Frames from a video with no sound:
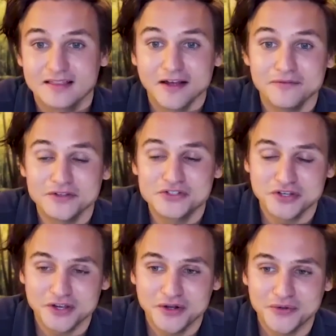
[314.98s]
Love you
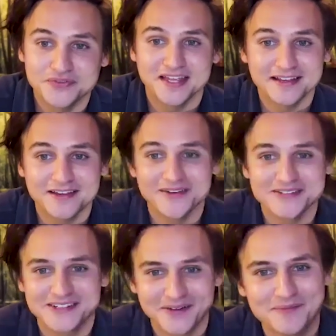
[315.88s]
too. Thank
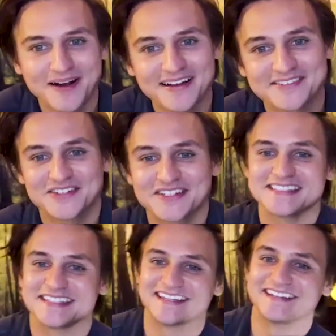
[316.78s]
you so much. It's
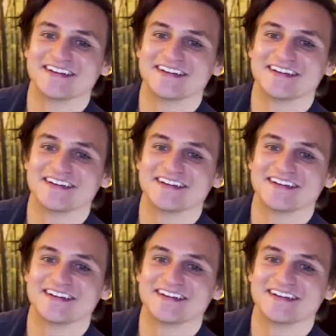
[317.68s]
good seeing